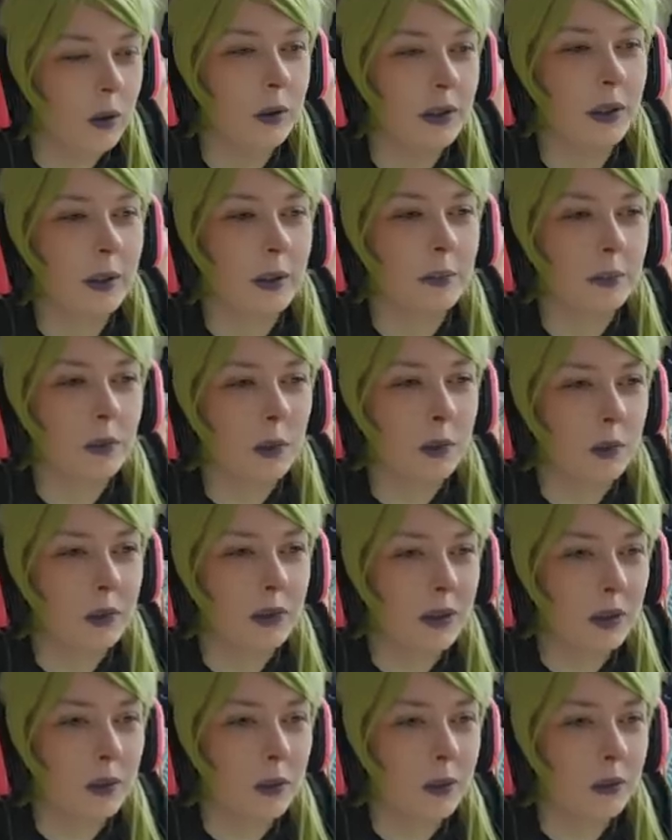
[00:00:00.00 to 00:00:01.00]
was looking forward
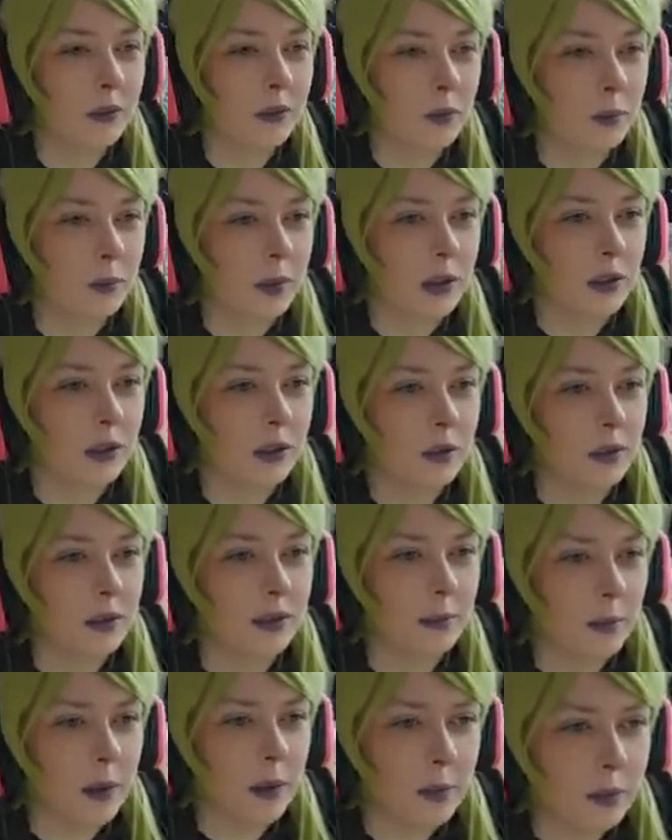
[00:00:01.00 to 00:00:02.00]
to doing a full match on
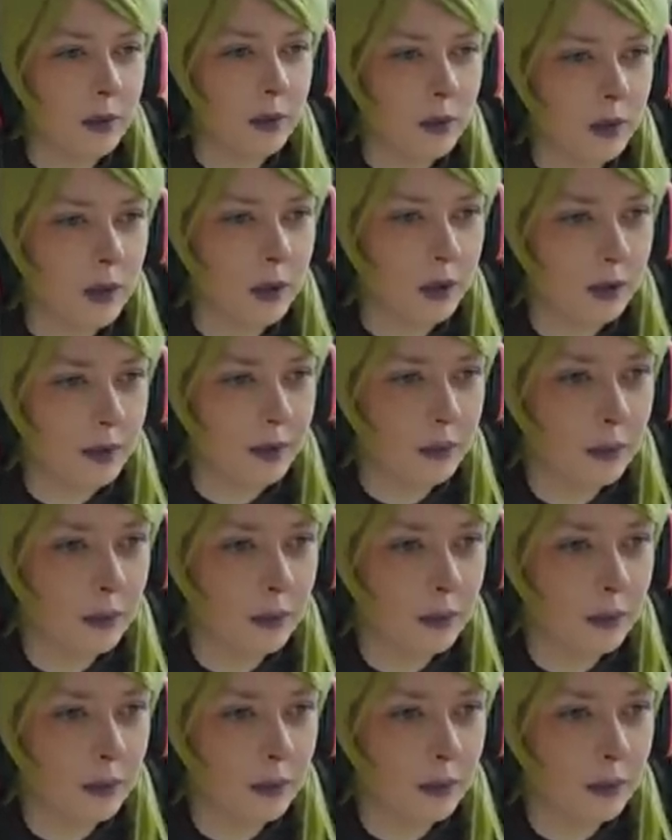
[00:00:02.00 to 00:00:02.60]
this map as well.